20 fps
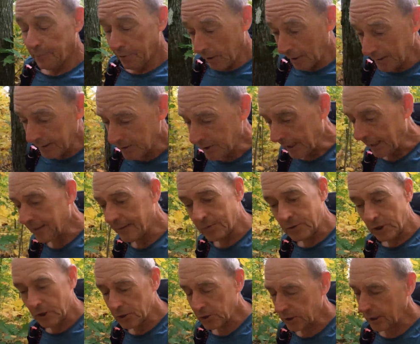please
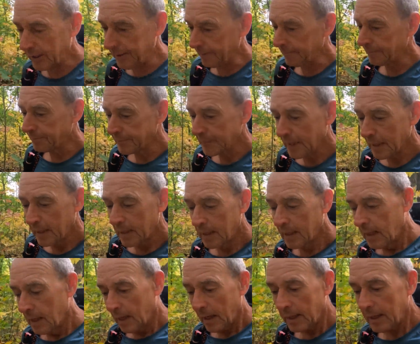just
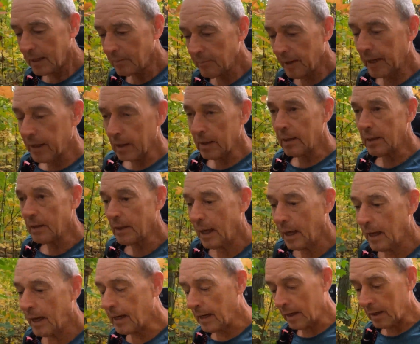email
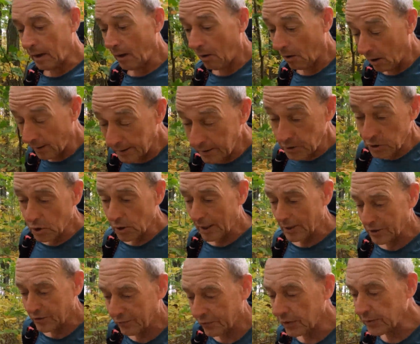or
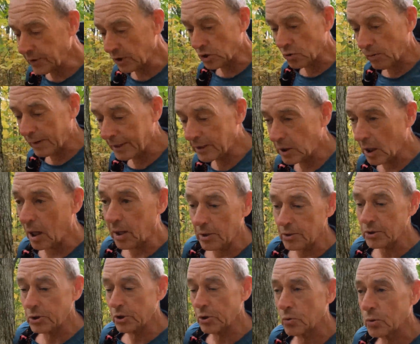e-transfer the
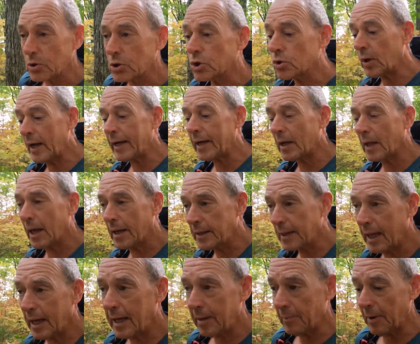$20 to
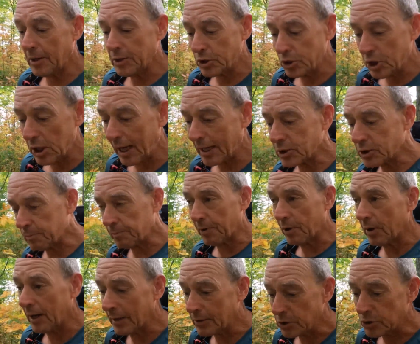
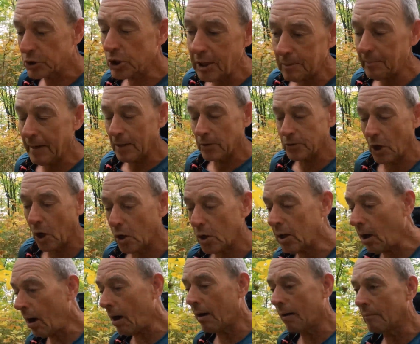
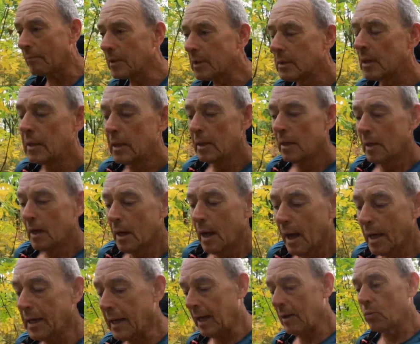trailnamejasper@gmail.com,
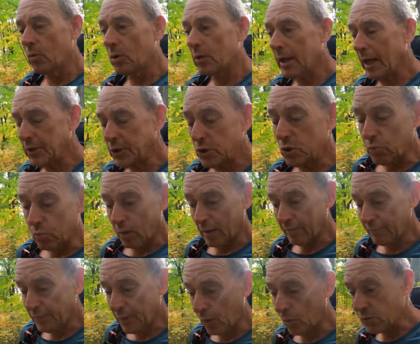and I will get you
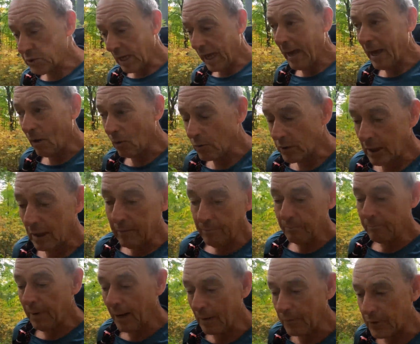one of those out
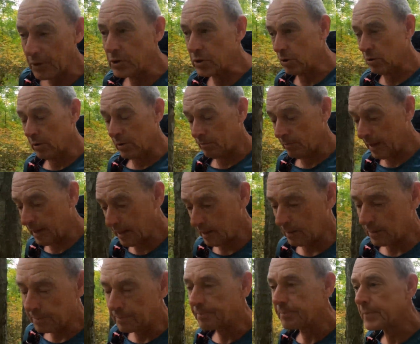by return
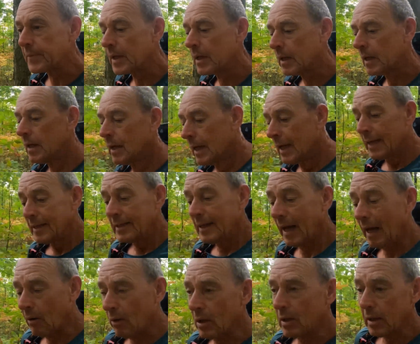mail.
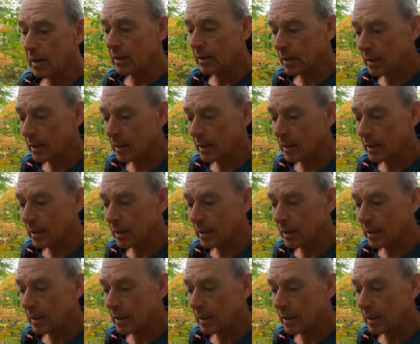Now,